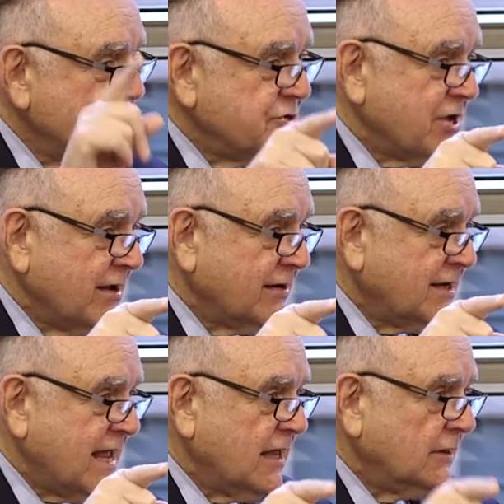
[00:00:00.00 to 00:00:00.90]
selling
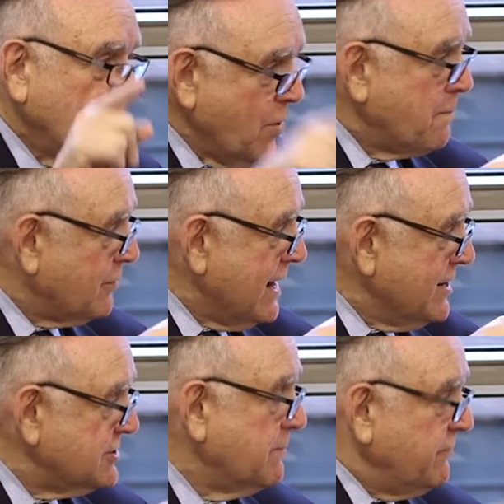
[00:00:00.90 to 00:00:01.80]
it at a lower
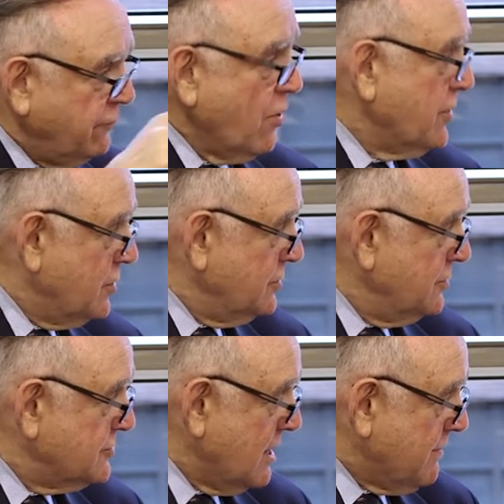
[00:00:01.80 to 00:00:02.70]
price than before the good
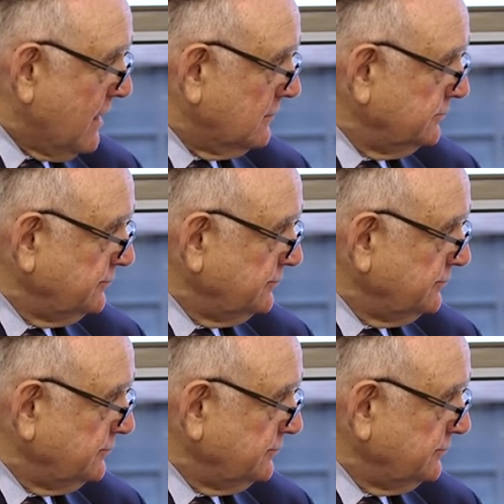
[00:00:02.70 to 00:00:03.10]
news came out.